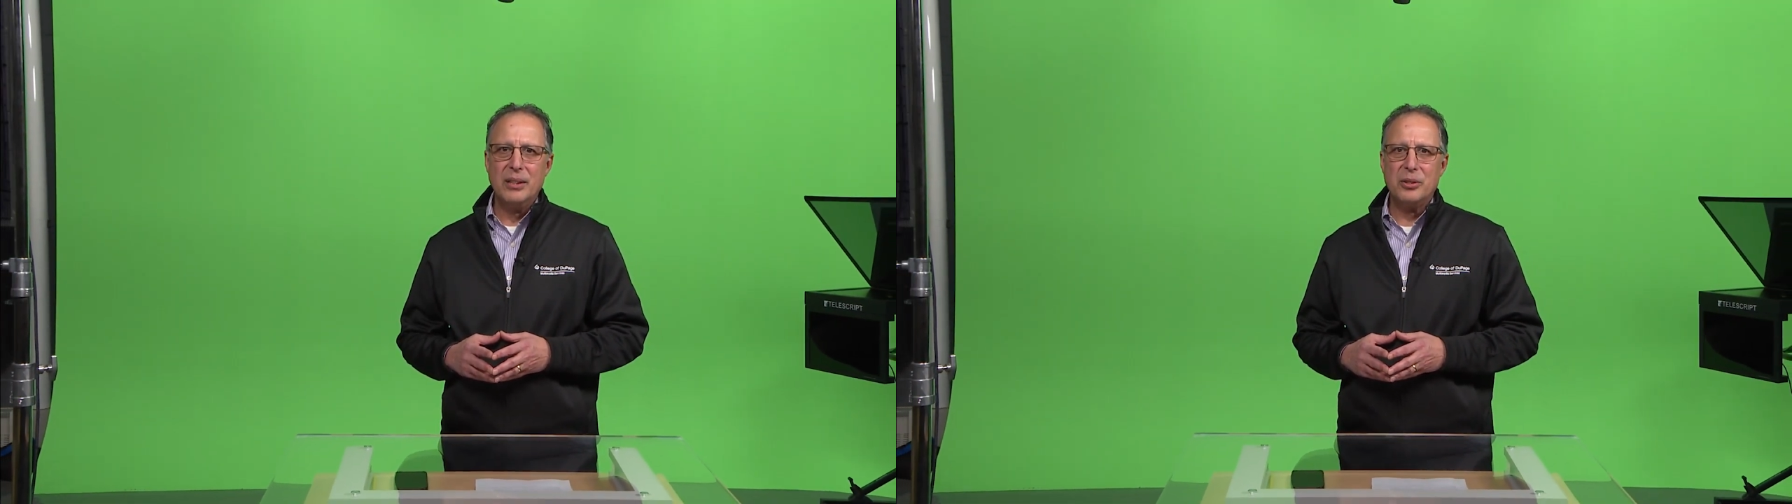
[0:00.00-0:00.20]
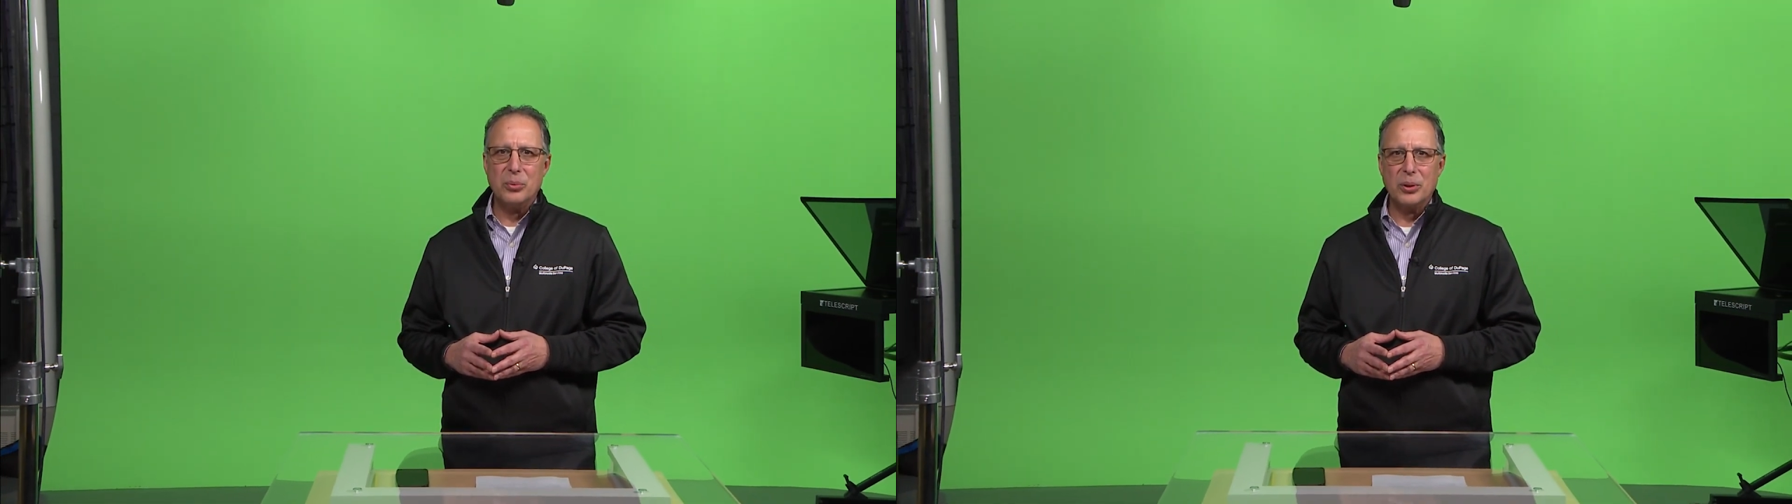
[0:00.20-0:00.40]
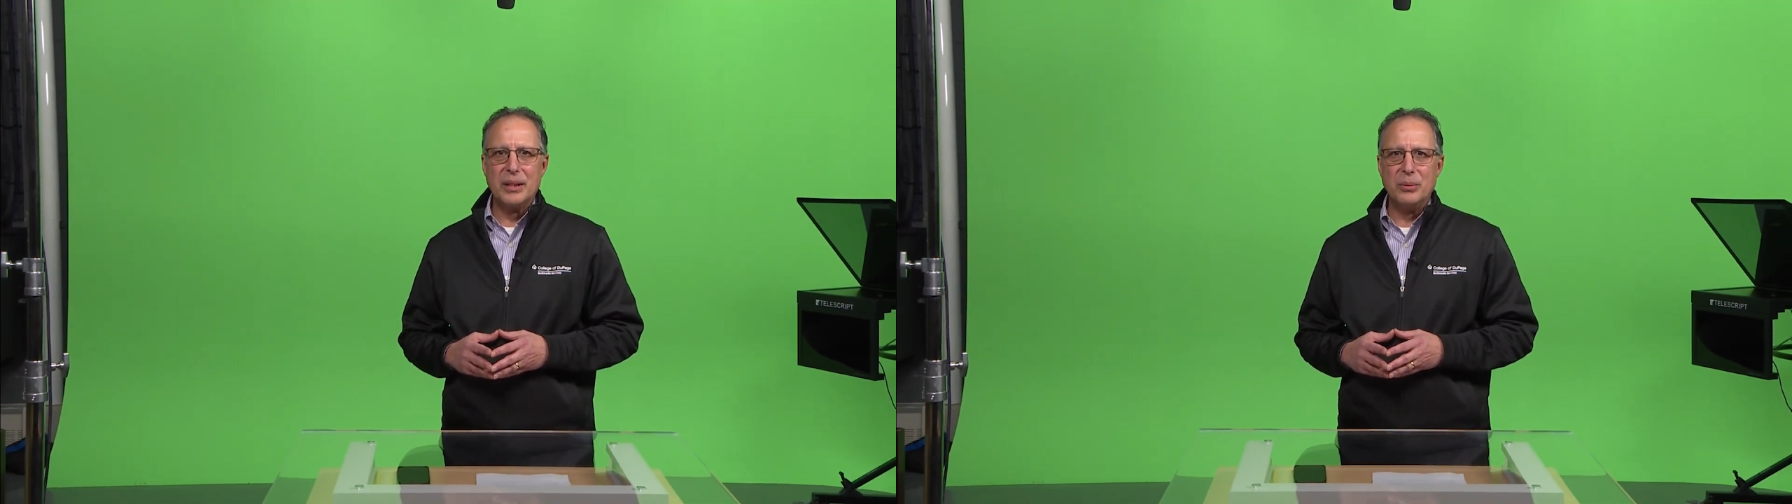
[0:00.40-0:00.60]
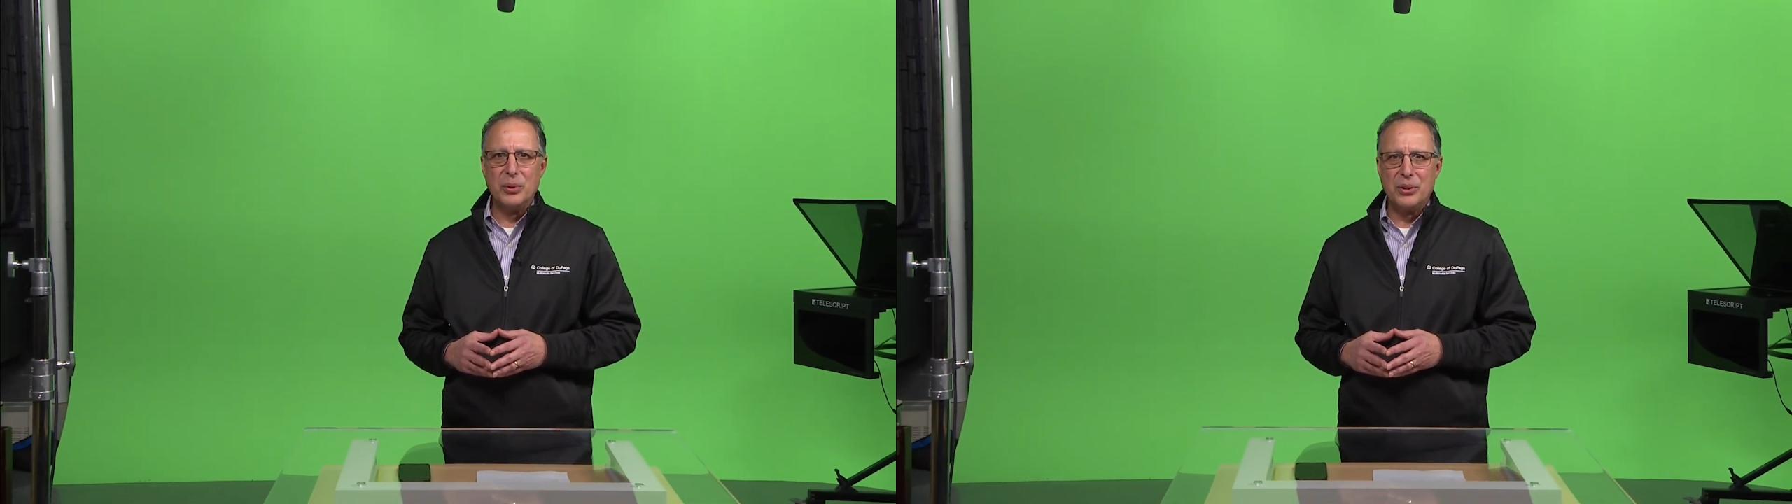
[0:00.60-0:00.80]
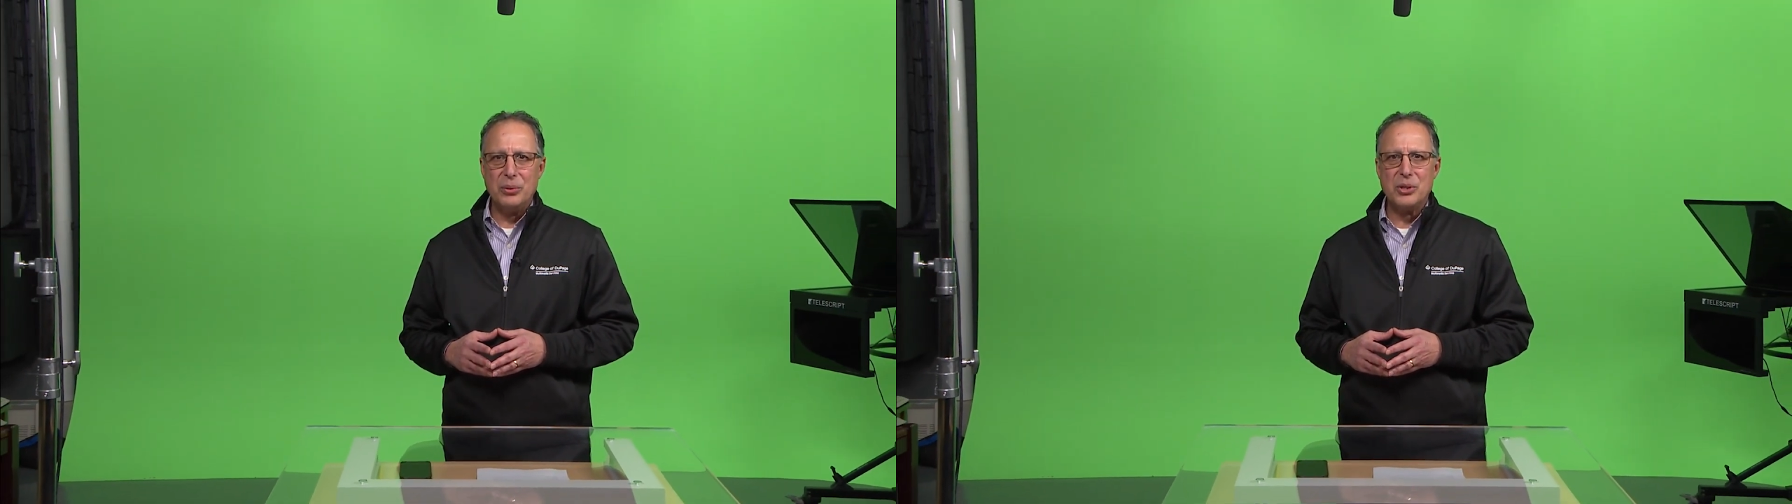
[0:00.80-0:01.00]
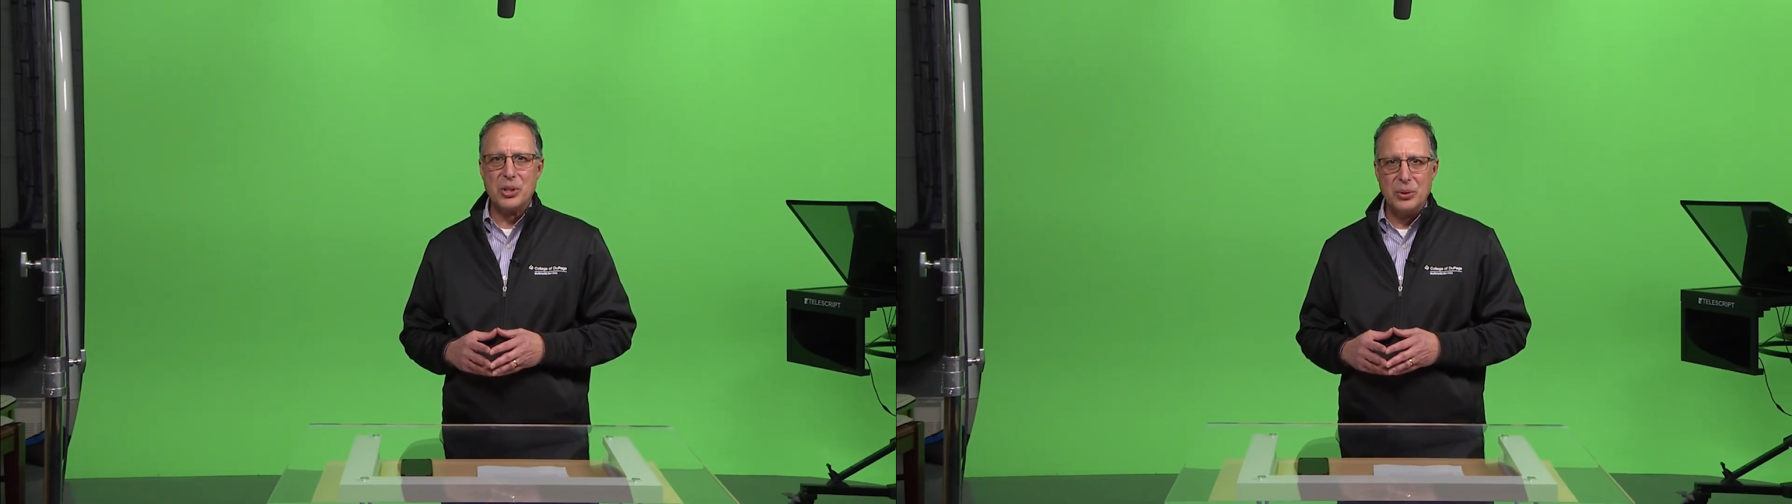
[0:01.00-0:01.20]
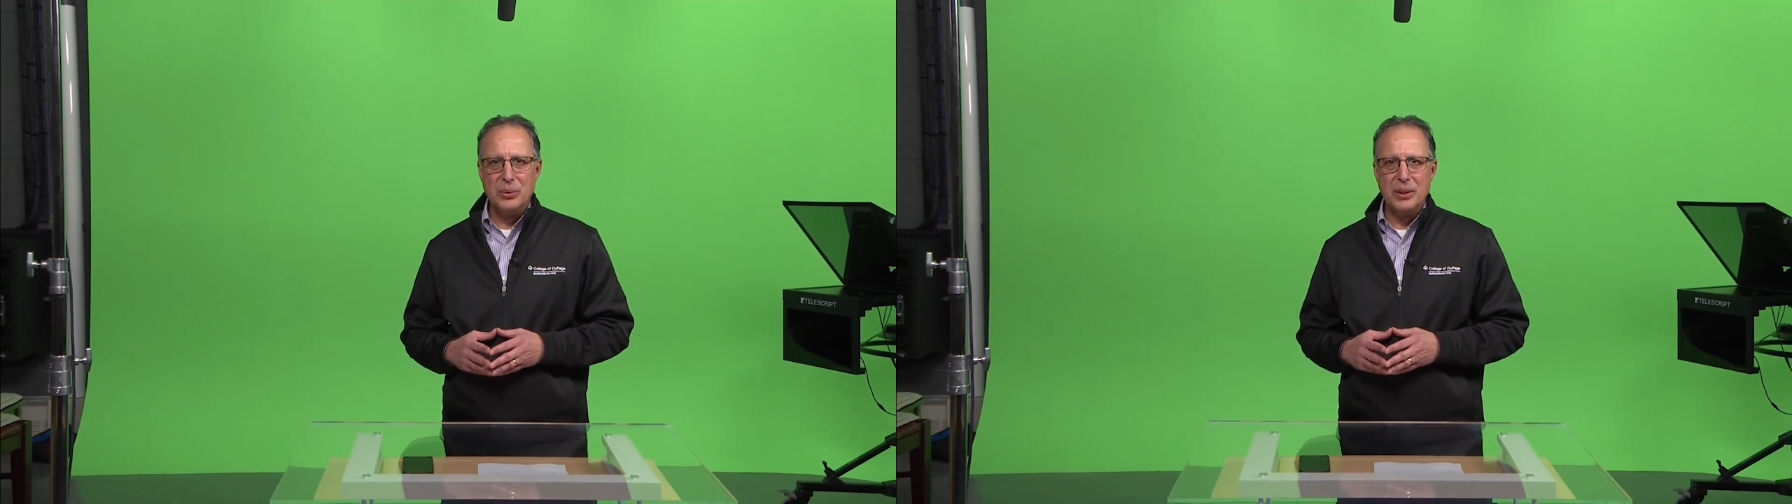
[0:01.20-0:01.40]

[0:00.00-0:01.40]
to working with you soon.